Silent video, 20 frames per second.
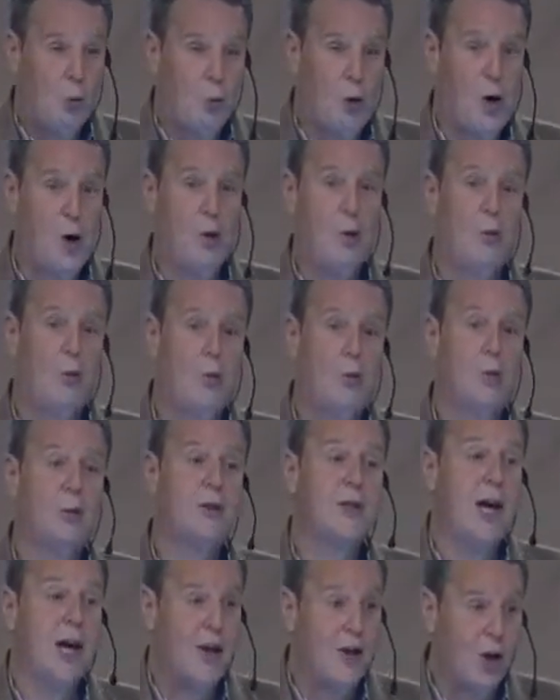the
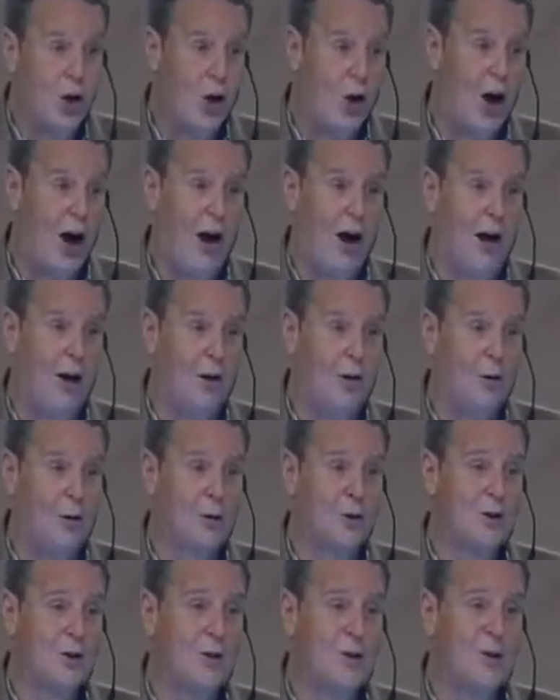rules and the
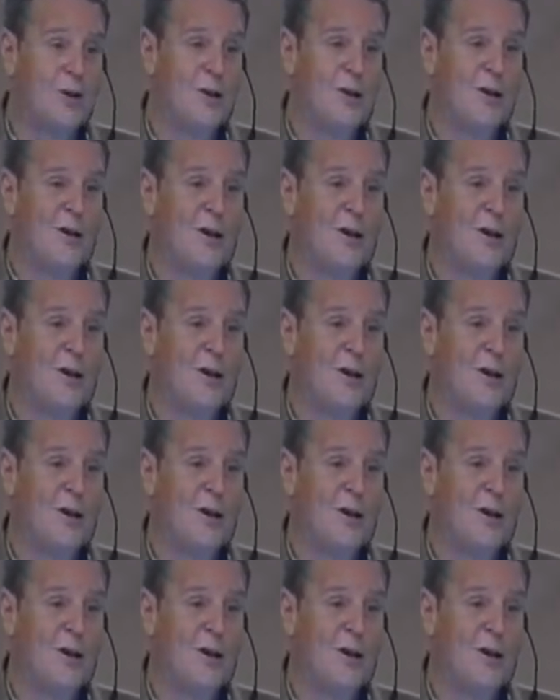laws,